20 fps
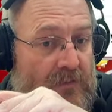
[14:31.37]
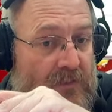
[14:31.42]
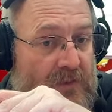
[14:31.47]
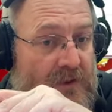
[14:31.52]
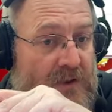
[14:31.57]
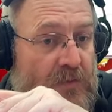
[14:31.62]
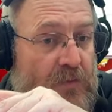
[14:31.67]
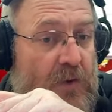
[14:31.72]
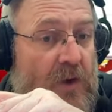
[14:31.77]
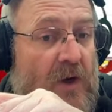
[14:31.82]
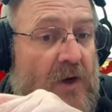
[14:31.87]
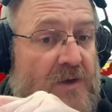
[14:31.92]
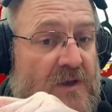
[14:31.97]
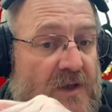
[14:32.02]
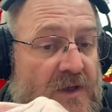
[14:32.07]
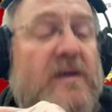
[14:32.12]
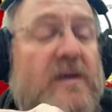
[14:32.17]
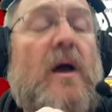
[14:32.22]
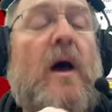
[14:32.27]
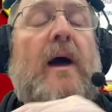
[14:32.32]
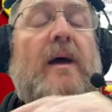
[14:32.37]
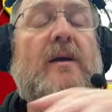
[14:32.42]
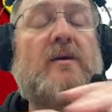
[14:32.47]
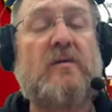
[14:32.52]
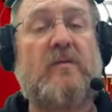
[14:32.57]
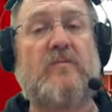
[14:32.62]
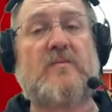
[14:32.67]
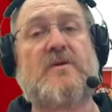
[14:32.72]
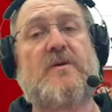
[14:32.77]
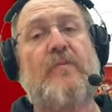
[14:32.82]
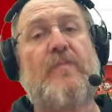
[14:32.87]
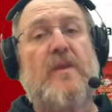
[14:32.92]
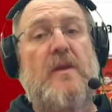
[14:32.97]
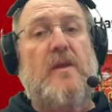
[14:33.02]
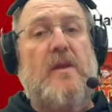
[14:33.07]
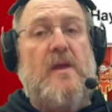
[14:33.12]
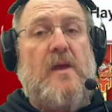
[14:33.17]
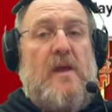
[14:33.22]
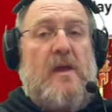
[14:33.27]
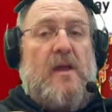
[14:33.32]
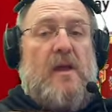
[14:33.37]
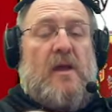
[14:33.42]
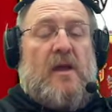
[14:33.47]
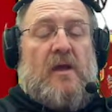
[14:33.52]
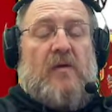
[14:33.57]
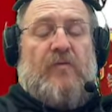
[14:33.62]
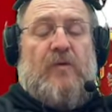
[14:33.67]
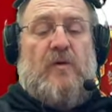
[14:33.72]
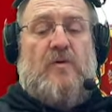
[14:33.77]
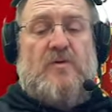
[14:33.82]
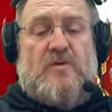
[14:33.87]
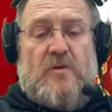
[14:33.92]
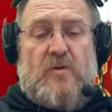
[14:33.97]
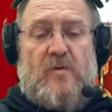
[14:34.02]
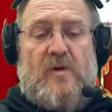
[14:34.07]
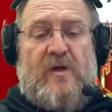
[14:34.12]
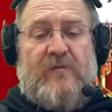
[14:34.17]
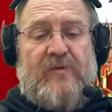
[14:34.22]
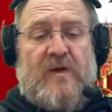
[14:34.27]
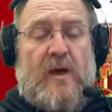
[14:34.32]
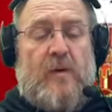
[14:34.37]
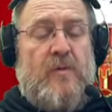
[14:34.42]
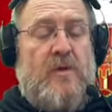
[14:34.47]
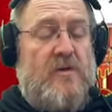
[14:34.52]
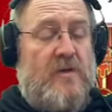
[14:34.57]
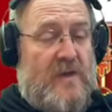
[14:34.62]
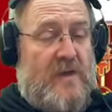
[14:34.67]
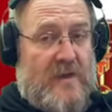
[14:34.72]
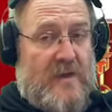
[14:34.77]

to purchase the items. If you do level up, you need